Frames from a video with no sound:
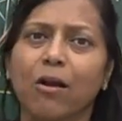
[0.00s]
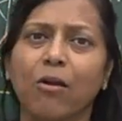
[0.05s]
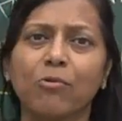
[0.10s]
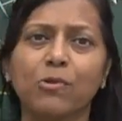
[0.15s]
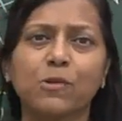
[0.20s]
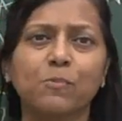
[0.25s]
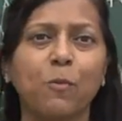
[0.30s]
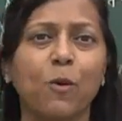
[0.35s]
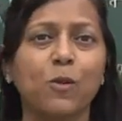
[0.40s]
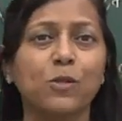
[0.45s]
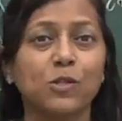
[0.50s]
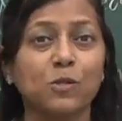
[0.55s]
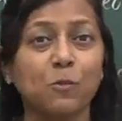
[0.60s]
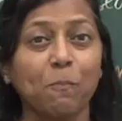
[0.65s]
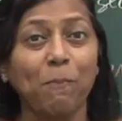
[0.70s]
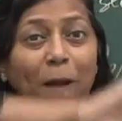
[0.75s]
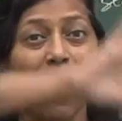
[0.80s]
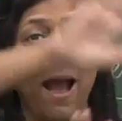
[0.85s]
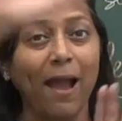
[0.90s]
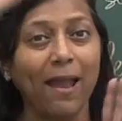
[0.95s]
corresponds to
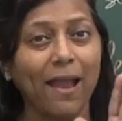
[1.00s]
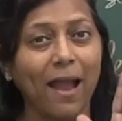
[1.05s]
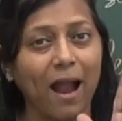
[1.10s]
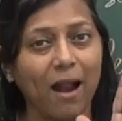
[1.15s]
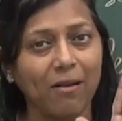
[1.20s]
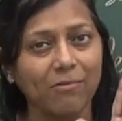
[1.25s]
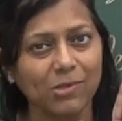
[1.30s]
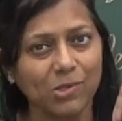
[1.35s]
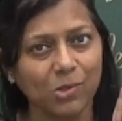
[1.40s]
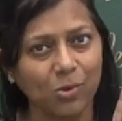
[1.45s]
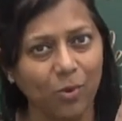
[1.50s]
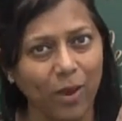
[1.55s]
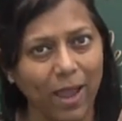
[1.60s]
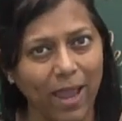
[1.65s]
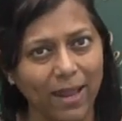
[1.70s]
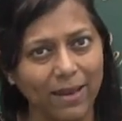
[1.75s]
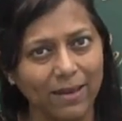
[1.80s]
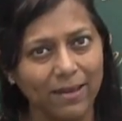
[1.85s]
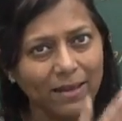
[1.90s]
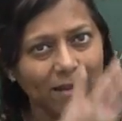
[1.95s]
pi r
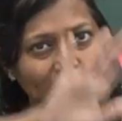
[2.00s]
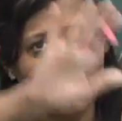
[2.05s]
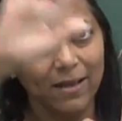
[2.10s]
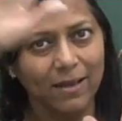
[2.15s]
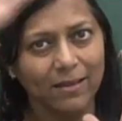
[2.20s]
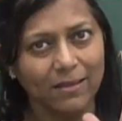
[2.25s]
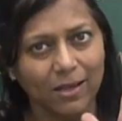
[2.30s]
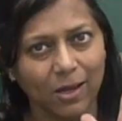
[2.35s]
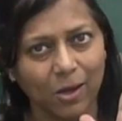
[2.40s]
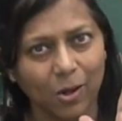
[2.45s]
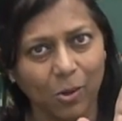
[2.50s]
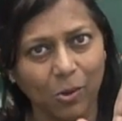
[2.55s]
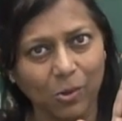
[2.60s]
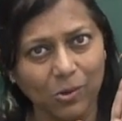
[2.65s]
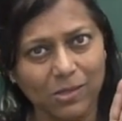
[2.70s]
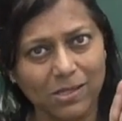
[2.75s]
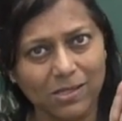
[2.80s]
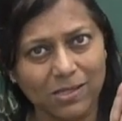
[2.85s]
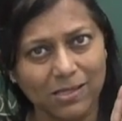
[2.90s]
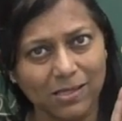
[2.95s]
squared the
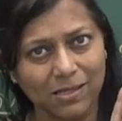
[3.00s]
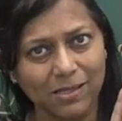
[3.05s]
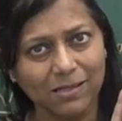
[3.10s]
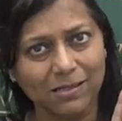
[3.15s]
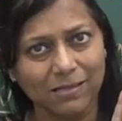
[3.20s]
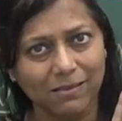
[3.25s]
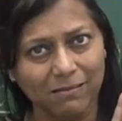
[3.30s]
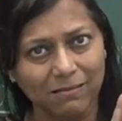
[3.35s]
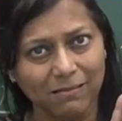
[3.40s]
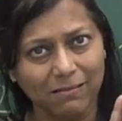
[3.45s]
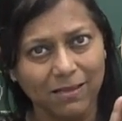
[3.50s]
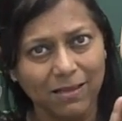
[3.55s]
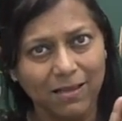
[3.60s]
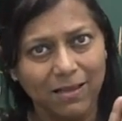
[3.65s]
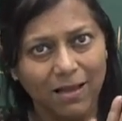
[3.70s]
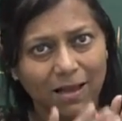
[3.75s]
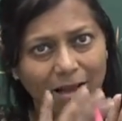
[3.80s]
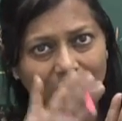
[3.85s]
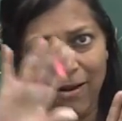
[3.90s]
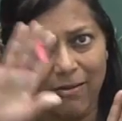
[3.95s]
whole circle.
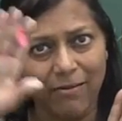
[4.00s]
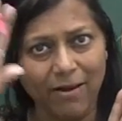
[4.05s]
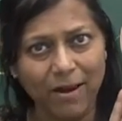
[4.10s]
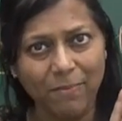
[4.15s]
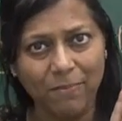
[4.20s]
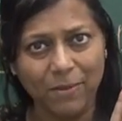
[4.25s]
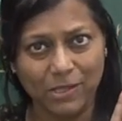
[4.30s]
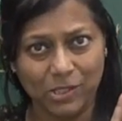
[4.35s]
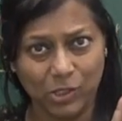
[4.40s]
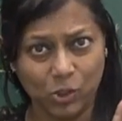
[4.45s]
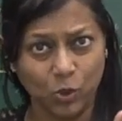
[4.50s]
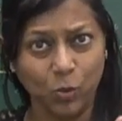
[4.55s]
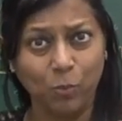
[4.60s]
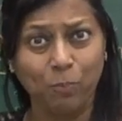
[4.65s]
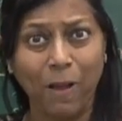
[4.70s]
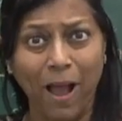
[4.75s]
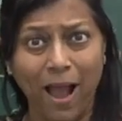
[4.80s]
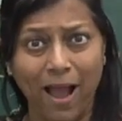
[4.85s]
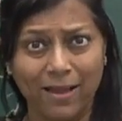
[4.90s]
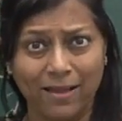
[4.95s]
All right, because 2
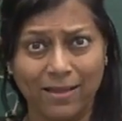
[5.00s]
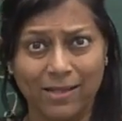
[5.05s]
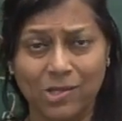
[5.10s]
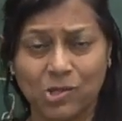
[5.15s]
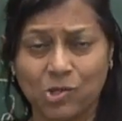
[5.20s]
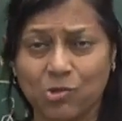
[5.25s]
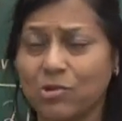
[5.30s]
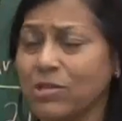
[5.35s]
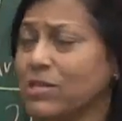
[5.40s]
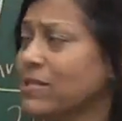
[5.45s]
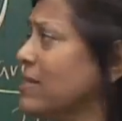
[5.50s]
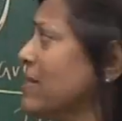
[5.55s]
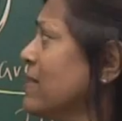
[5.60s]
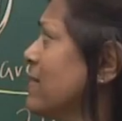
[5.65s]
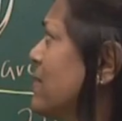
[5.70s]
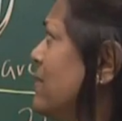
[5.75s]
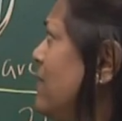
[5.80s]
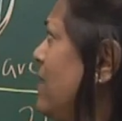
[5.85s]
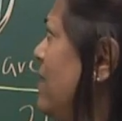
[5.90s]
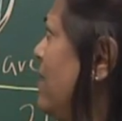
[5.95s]
pi is
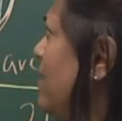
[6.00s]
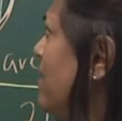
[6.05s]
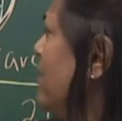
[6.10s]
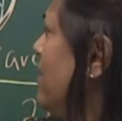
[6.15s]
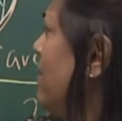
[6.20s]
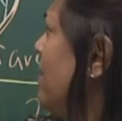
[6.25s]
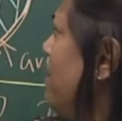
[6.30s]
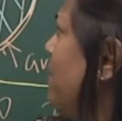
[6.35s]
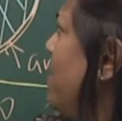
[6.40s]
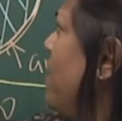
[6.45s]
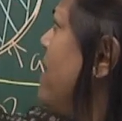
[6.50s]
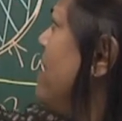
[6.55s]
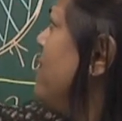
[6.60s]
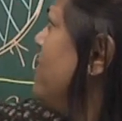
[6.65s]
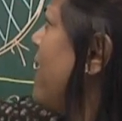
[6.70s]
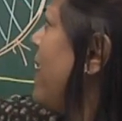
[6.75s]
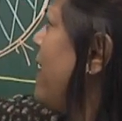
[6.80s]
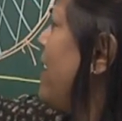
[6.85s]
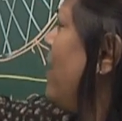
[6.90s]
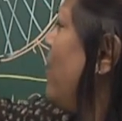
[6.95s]
360. Bring
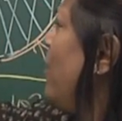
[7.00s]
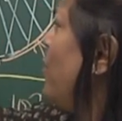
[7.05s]
that